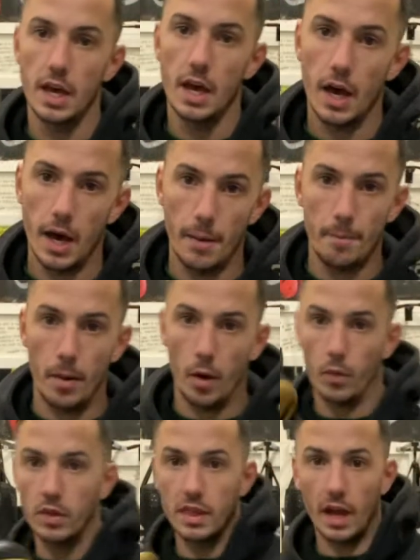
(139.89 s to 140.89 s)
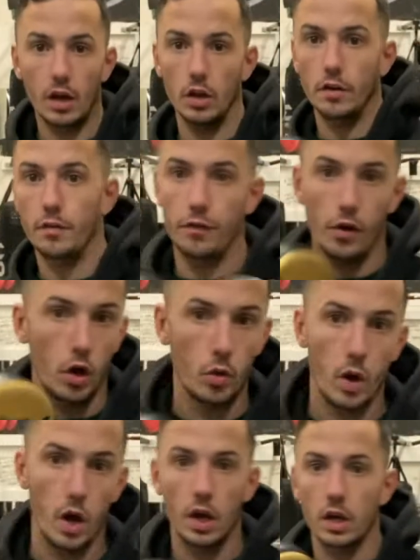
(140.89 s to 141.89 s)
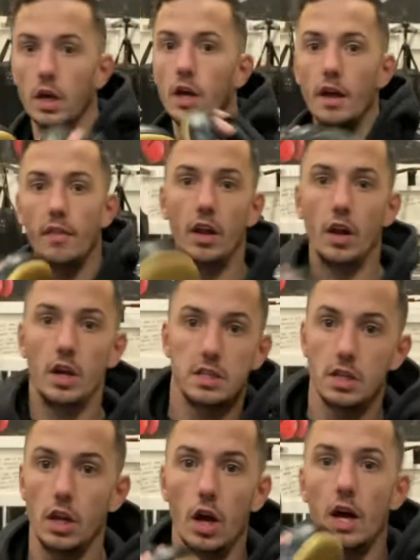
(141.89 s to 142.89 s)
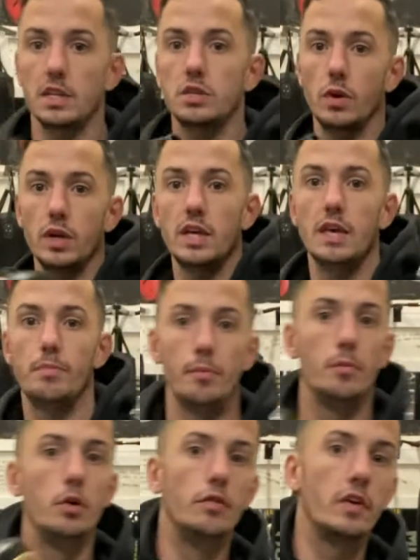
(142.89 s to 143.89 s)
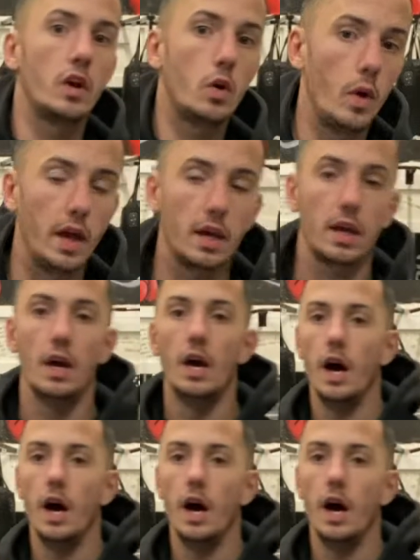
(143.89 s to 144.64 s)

But with that kind of flow work, they're nice and light, so I can keep them moving quick.